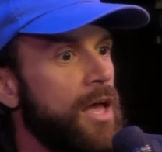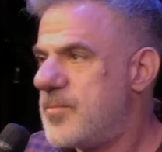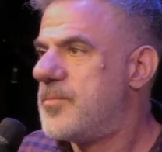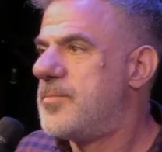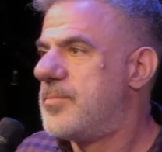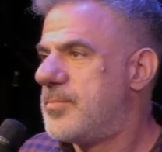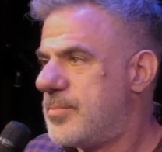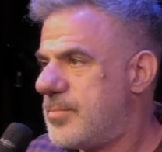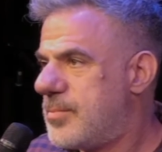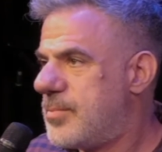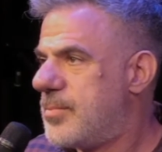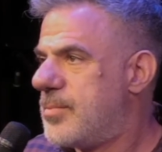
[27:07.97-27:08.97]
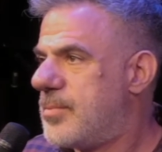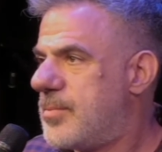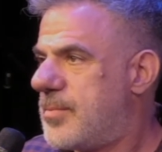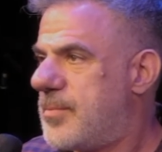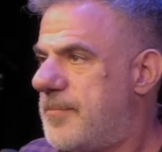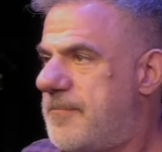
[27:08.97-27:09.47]
And in New York,
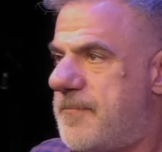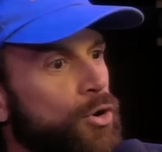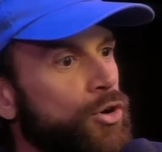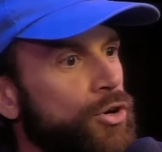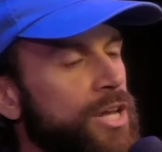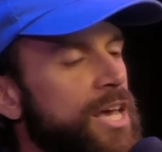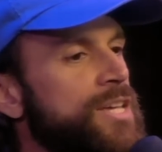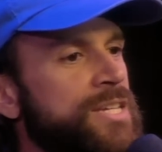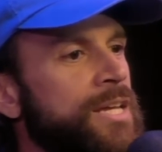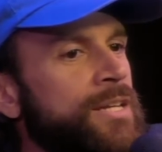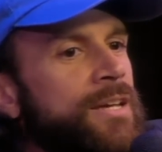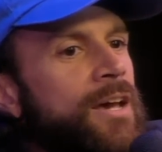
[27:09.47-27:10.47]
your neighborhood isn't